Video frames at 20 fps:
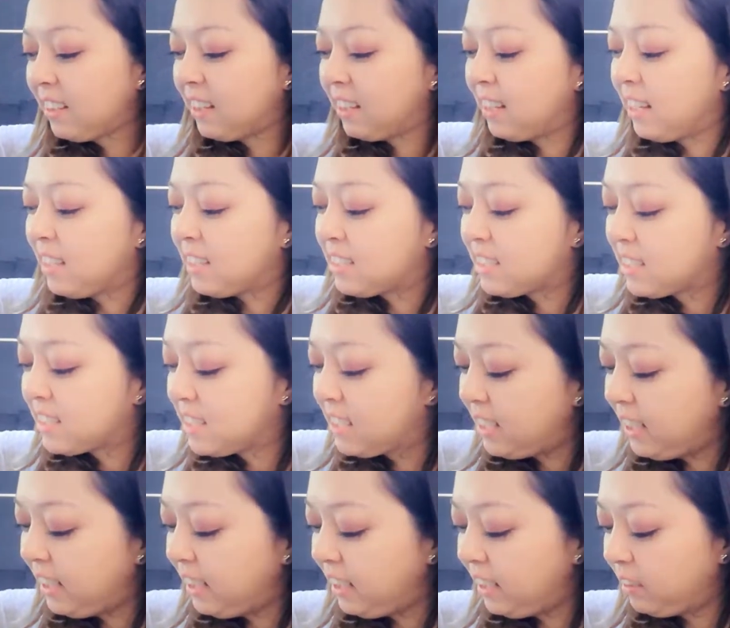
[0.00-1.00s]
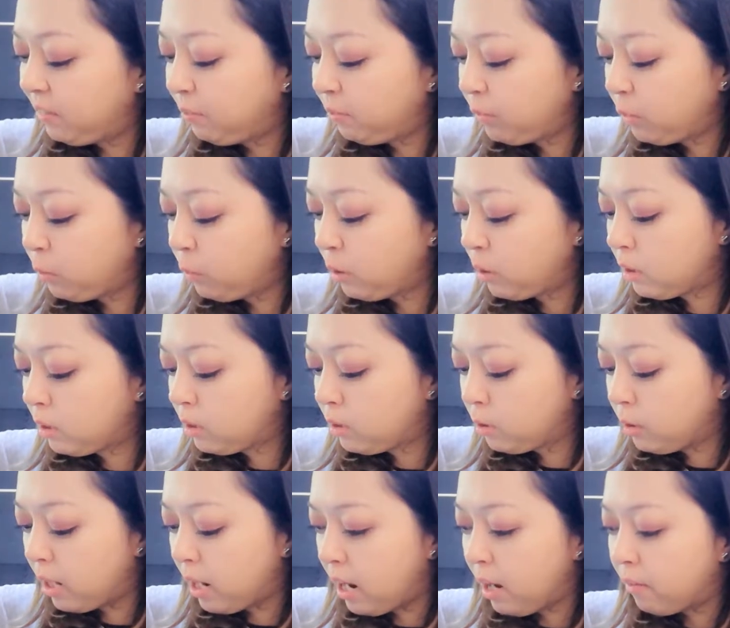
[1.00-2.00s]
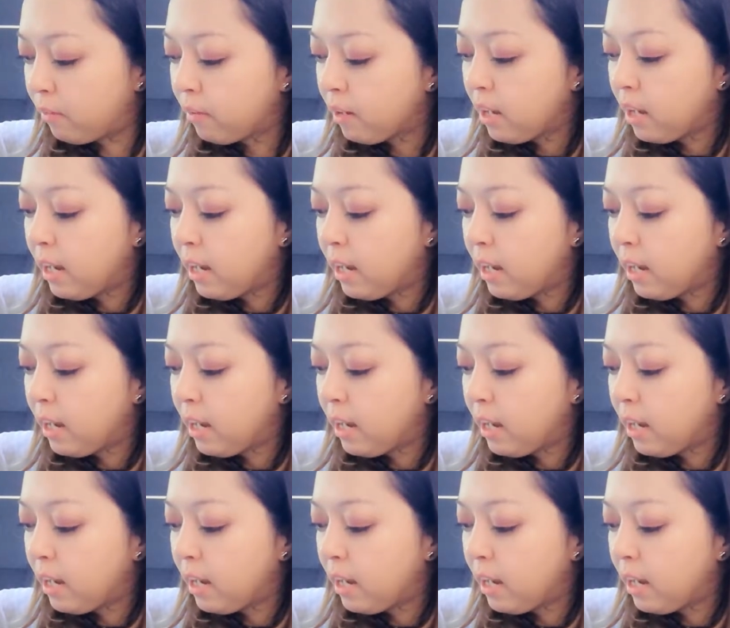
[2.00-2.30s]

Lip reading: Let's see, what do I have?